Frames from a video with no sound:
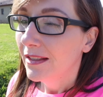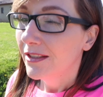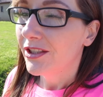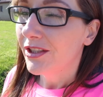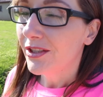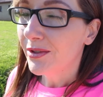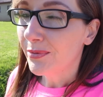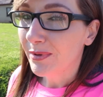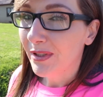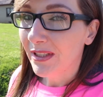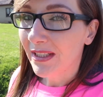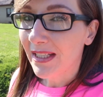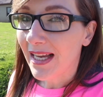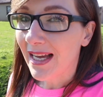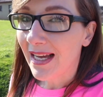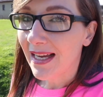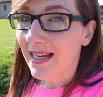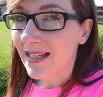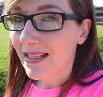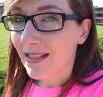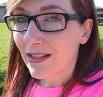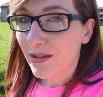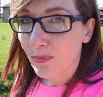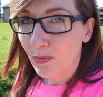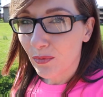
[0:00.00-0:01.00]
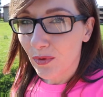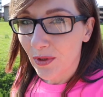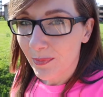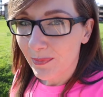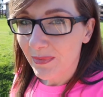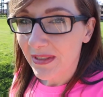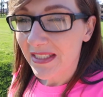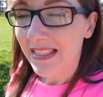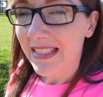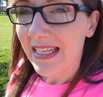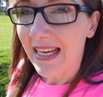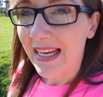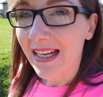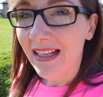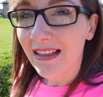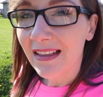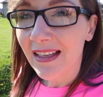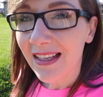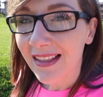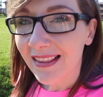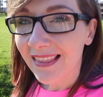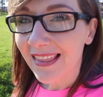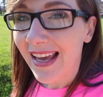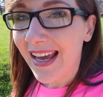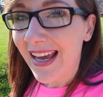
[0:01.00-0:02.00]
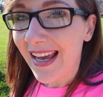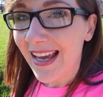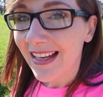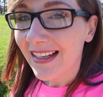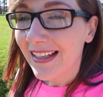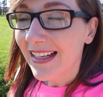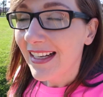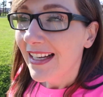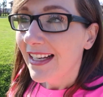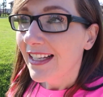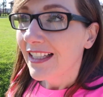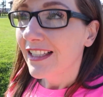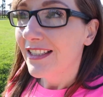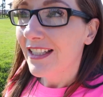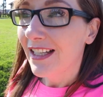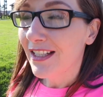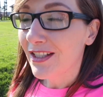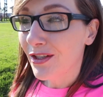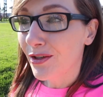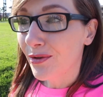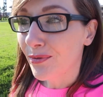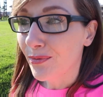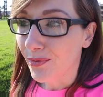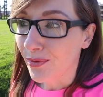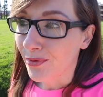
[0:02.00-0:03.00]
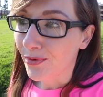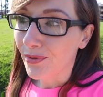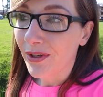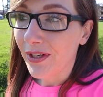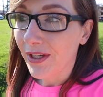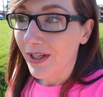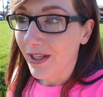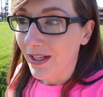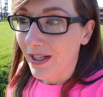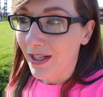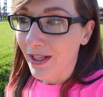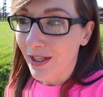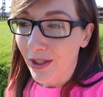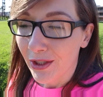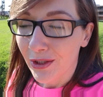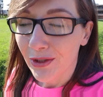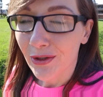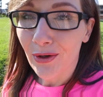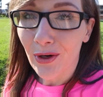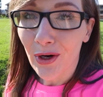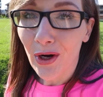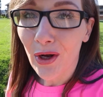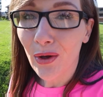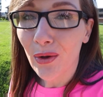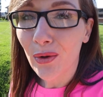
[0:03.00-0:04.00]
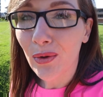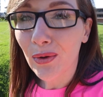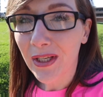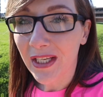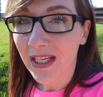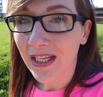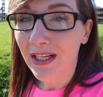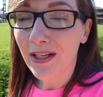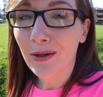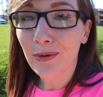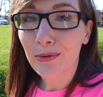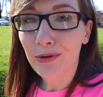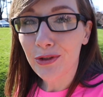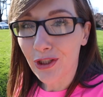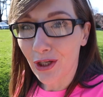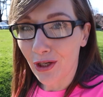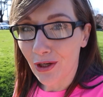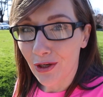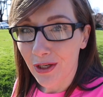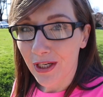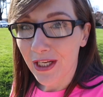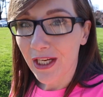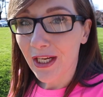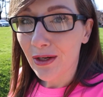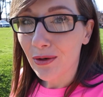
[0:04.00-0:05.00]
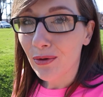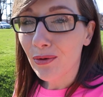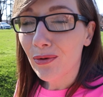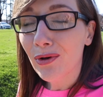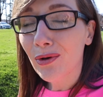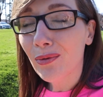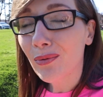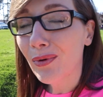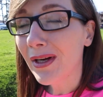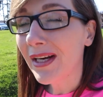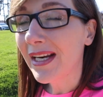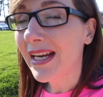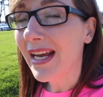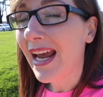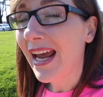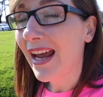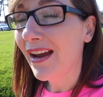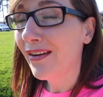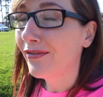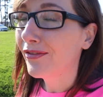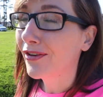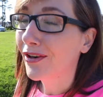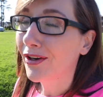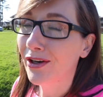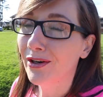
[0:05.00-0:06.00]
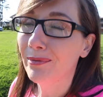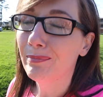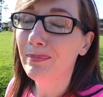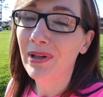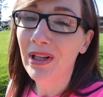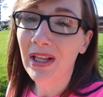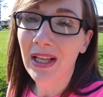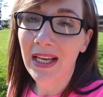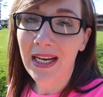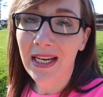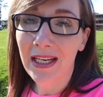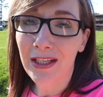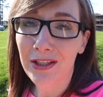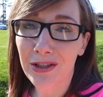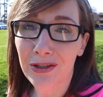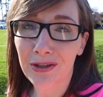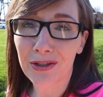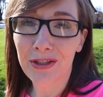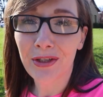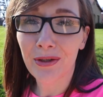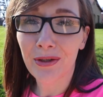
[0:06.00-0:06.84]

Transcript: just realize one mistake like that doesn't ruin your whole keto journey or whatever plan you're